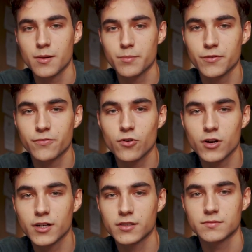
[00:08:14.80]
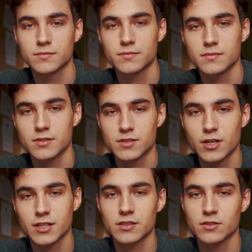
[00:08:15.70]
before
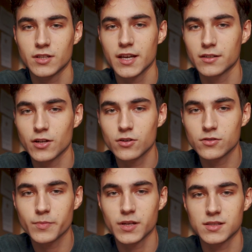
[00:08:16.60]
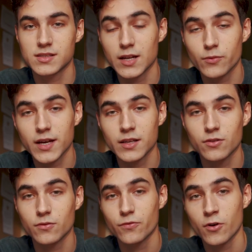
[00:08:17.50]
starting to take notes, because that way
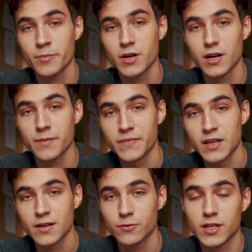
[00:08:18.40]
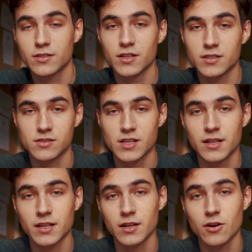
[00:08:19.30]
you'll form a greater
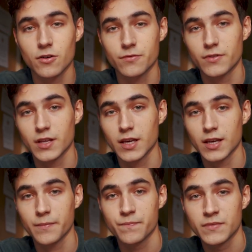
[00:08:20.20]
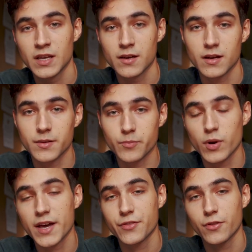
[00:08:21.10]
understanding of the
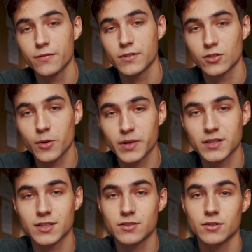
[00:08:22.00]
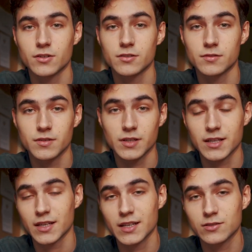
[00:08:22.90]
breadth of the topic that you're
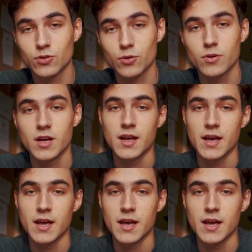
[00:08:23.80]
getting into,